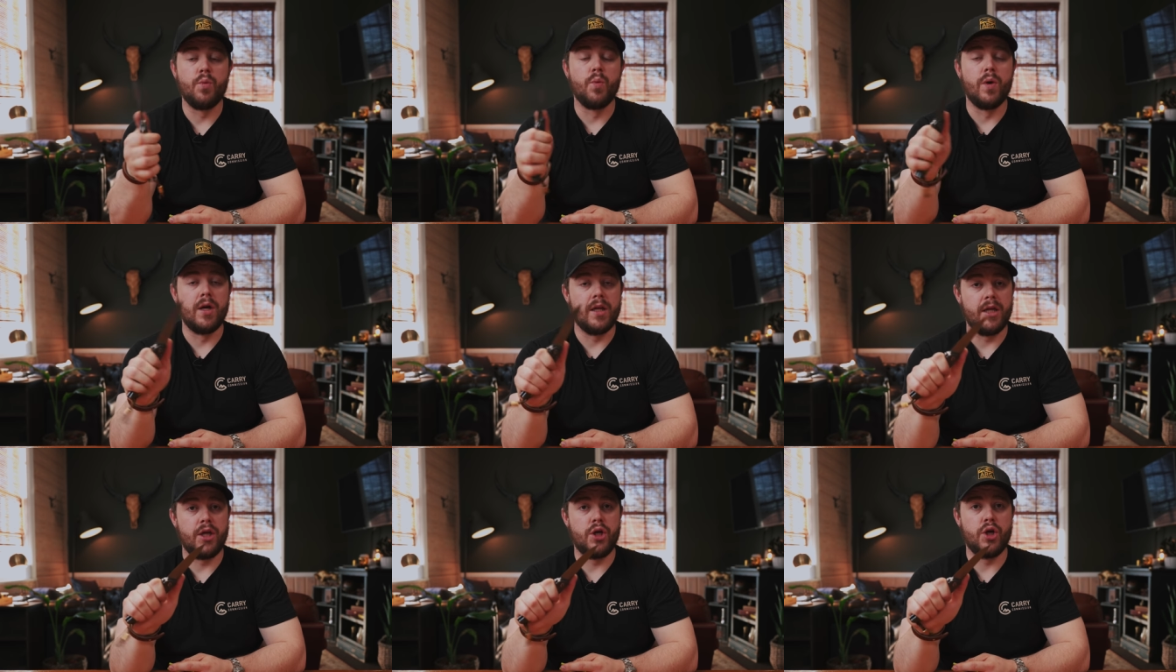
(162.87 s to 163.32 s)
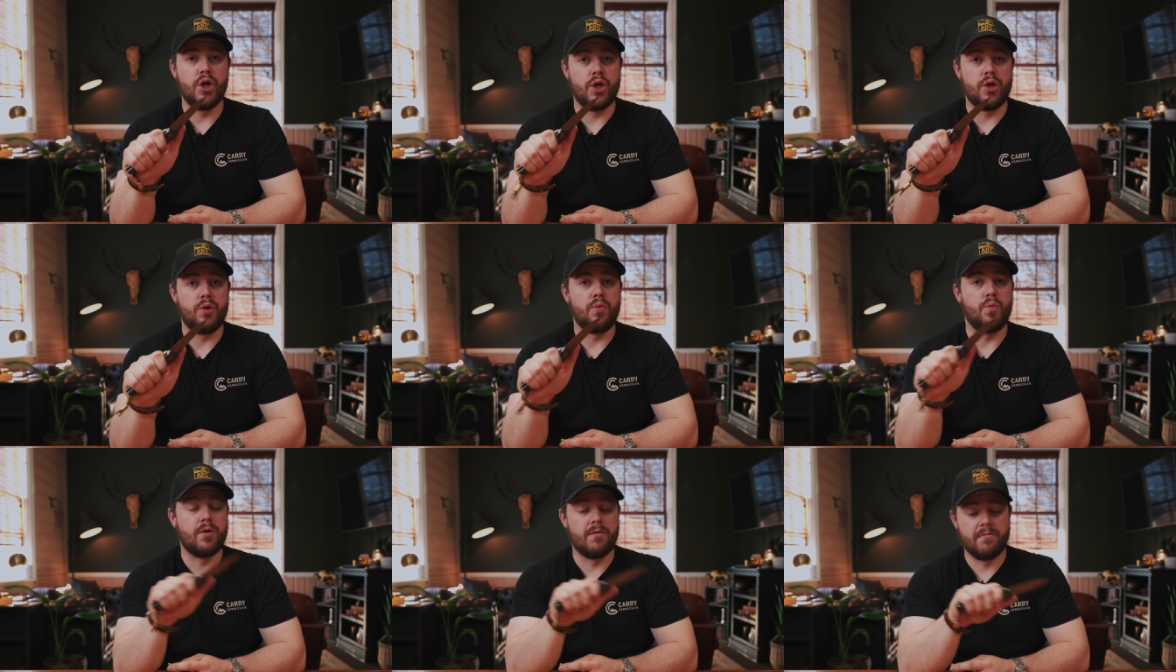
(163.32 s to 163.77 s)
really
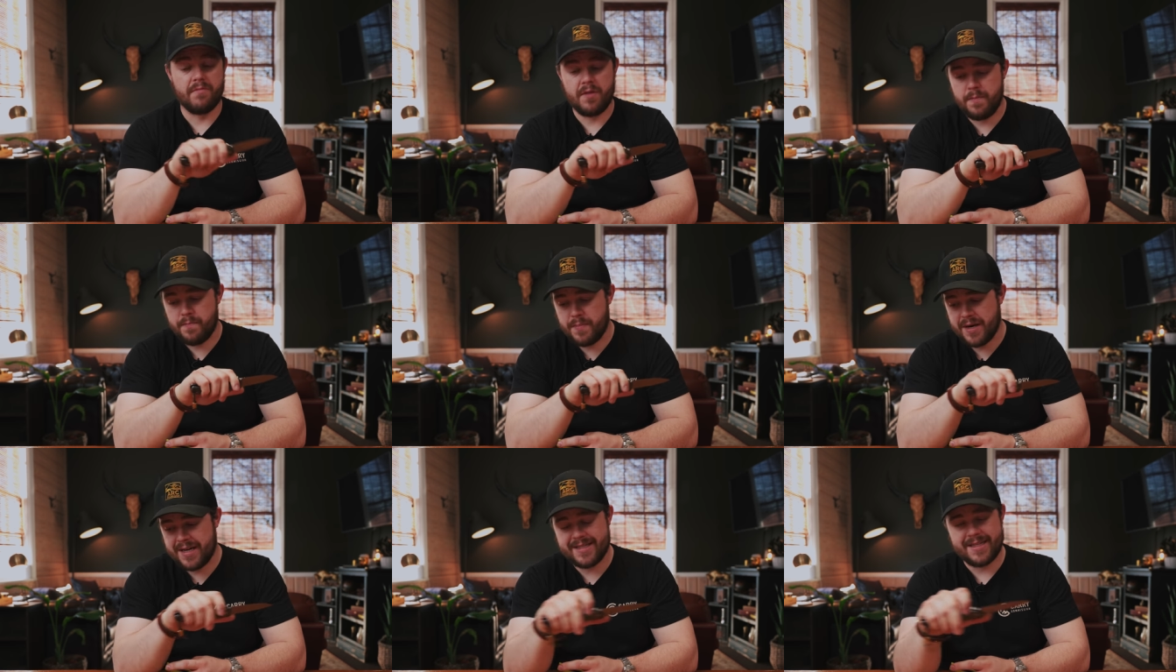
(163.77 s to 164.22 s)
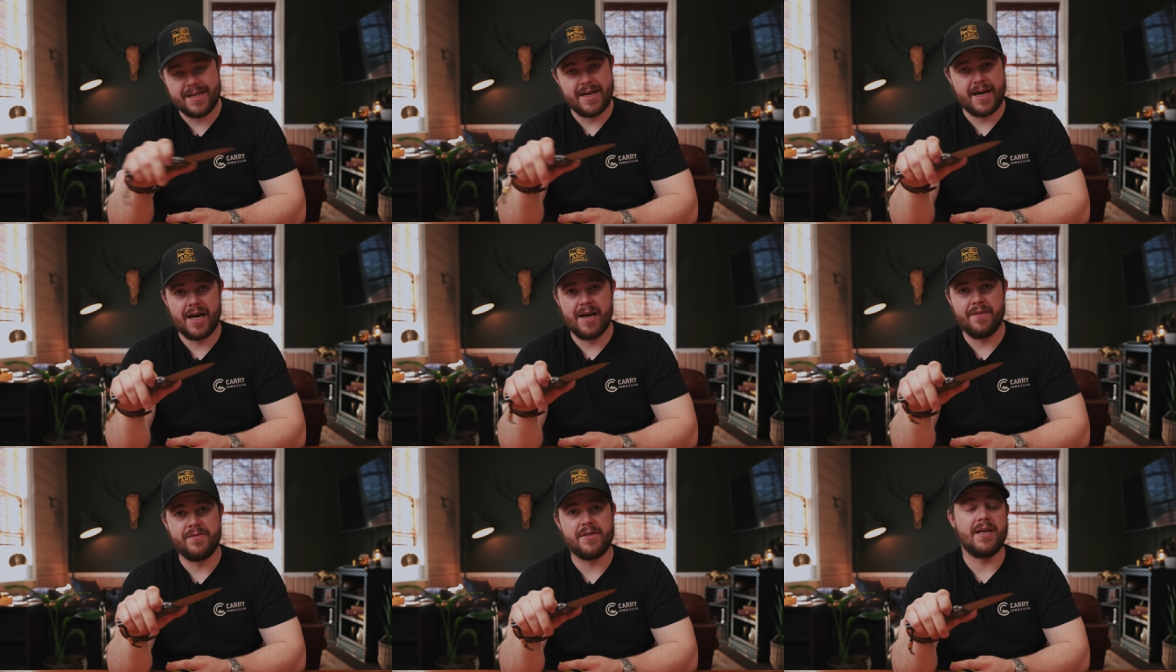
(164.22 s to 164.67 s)
good. One of the best
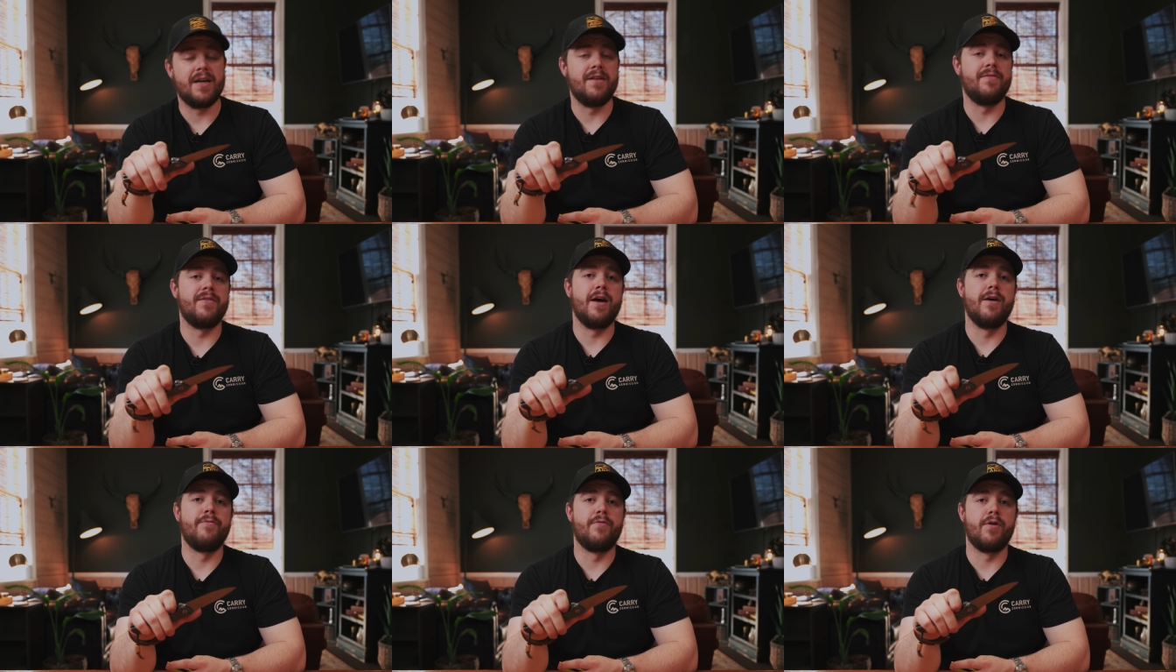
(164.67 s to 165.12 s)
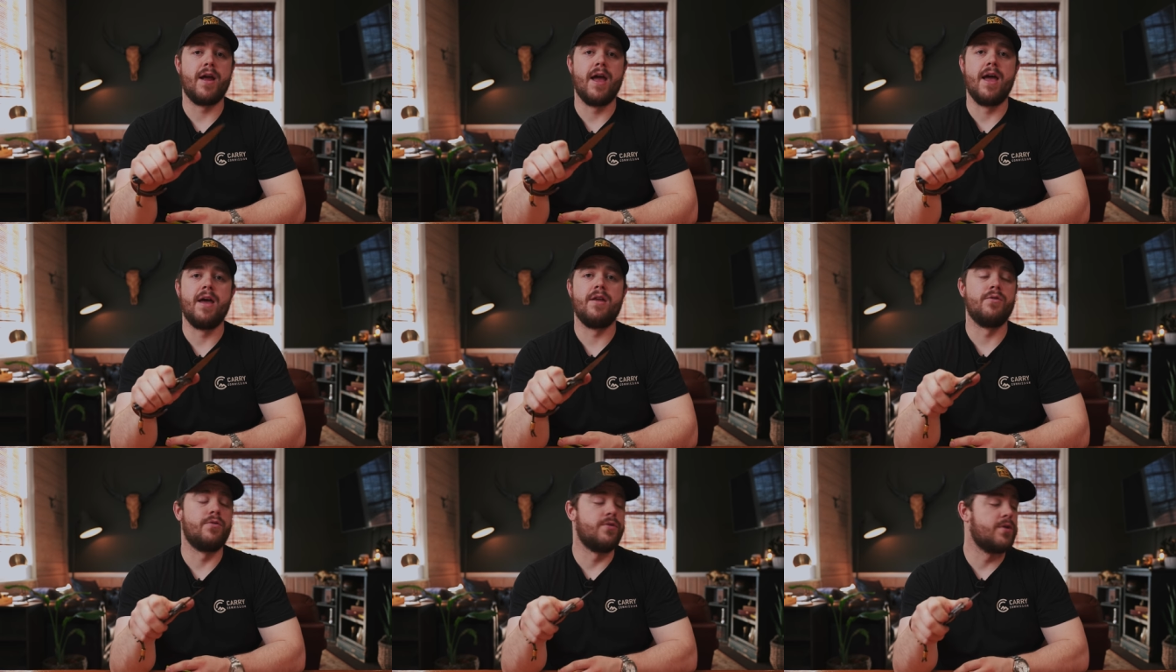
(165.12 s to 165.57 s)
knives I have ever
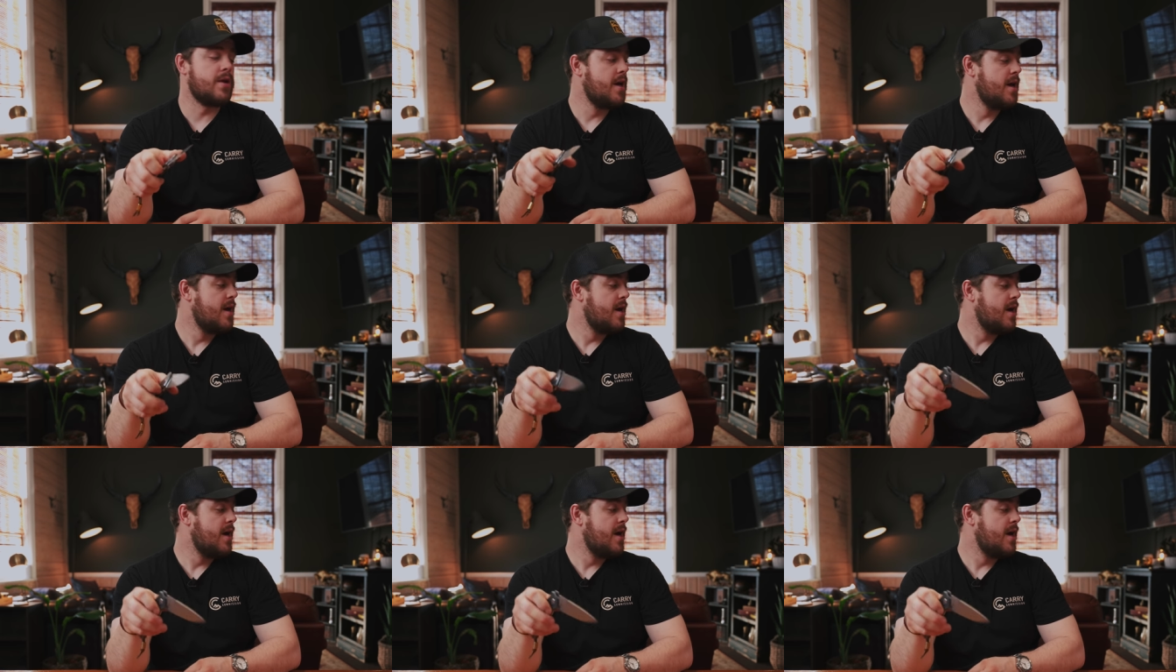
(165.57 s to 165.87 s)
handled.